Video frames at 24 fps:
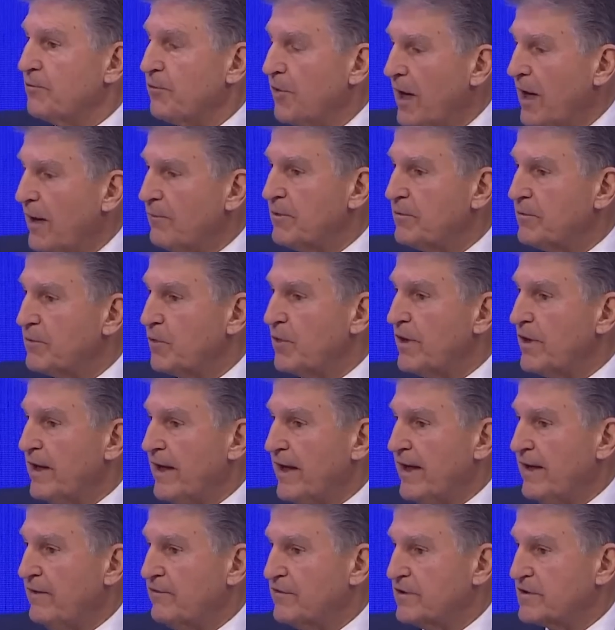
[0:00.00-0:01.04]
The problem that we
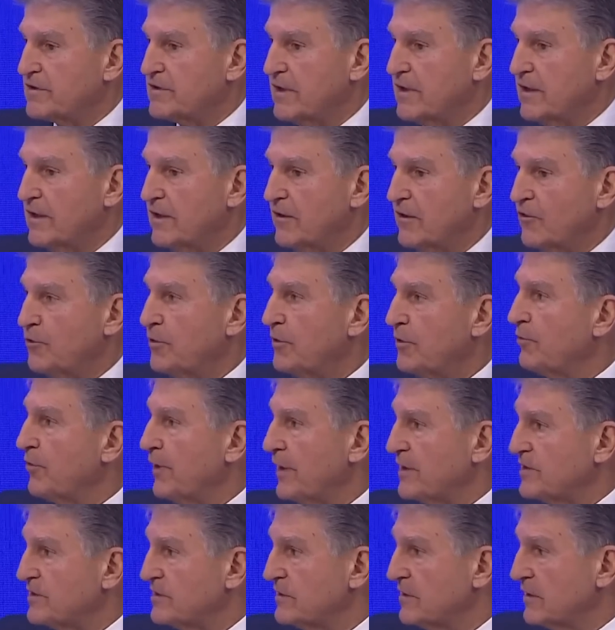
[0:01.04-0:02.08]
have is the open
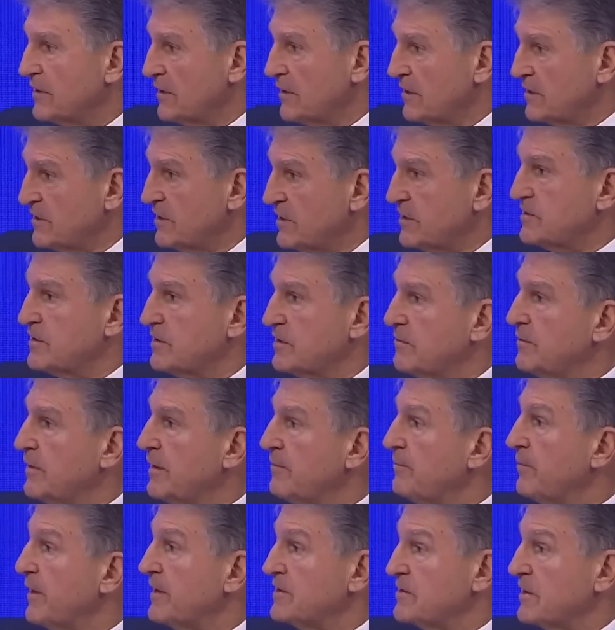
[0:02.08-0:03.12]
press system
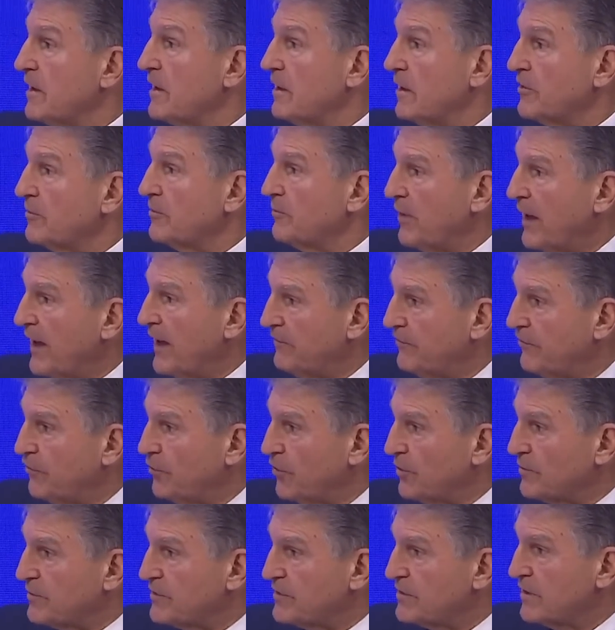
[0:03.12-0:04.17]
and basically all the
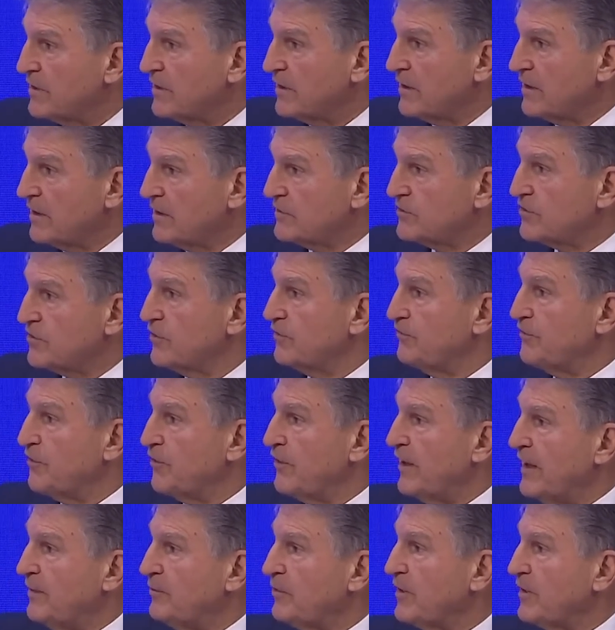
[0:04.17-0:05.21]
platforms. So if
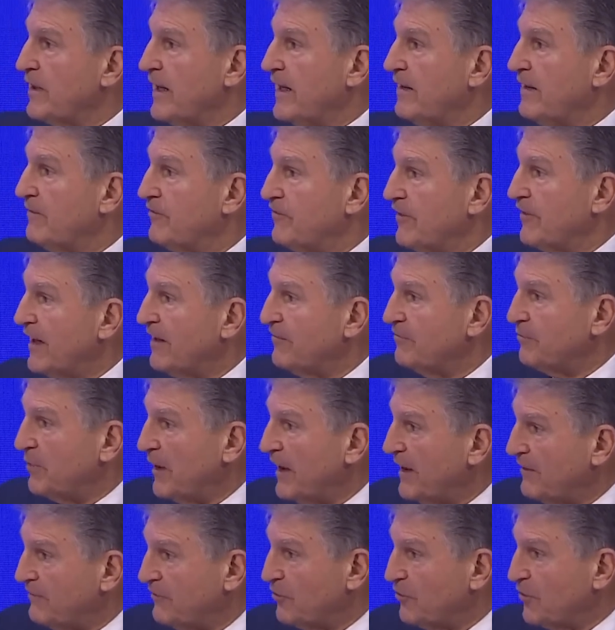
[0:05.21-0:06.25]
you're able to have five
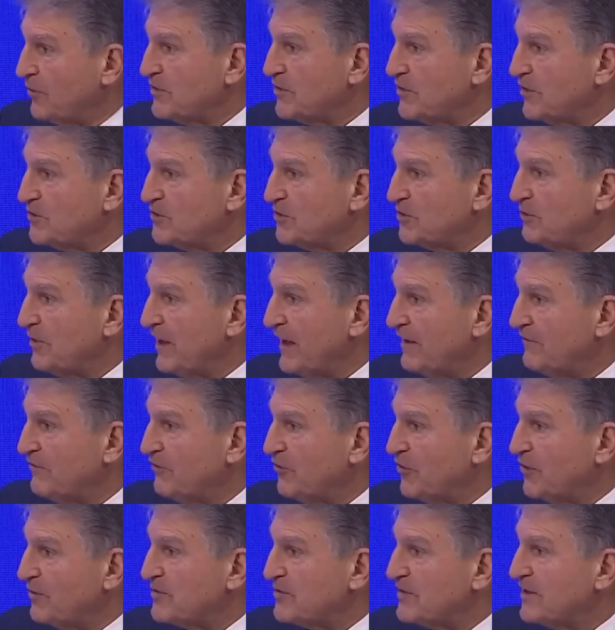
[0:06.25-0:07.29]
platforms, social
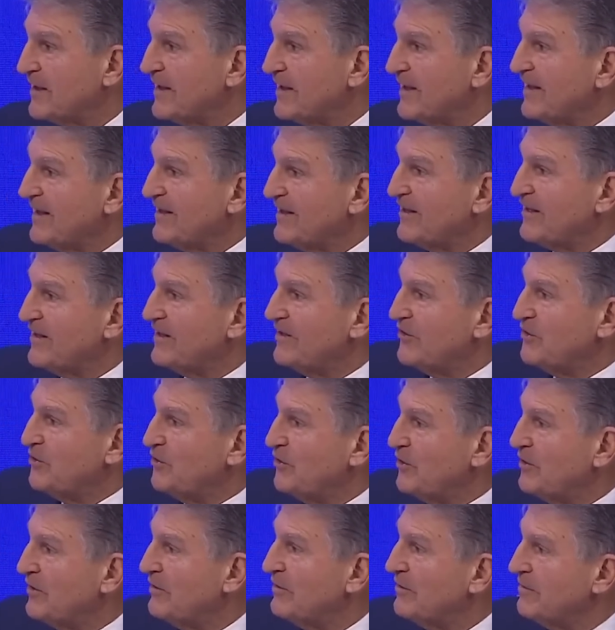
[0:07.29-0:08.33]
platforms, that you
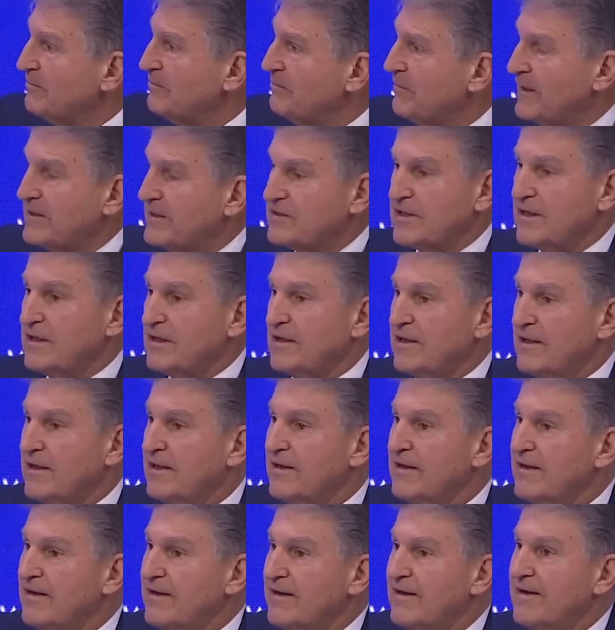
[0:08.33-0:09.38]
can
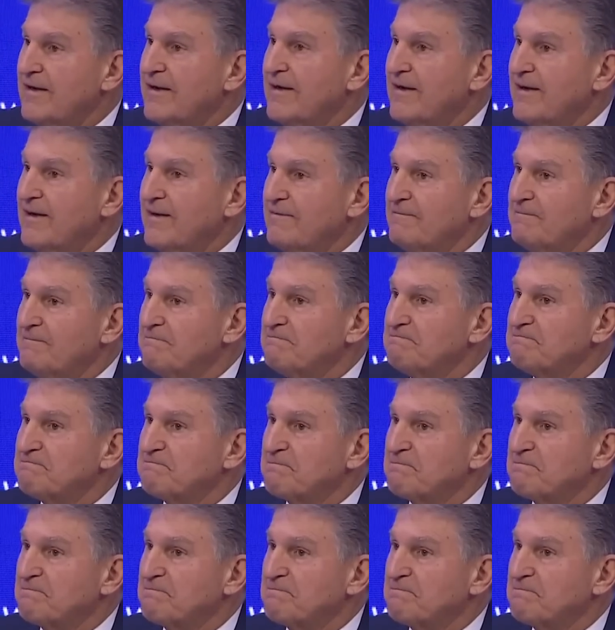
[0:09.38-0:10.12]
basically um,